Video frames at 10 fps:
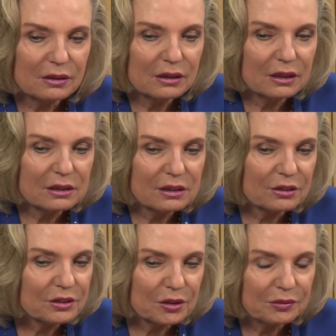It's
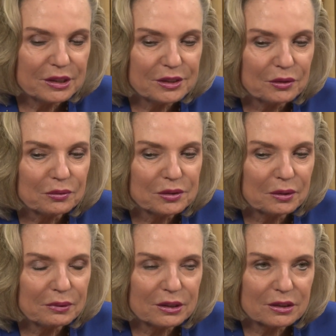not so easy also
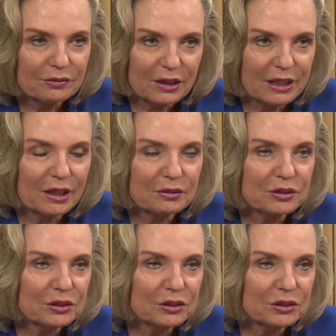because of the language.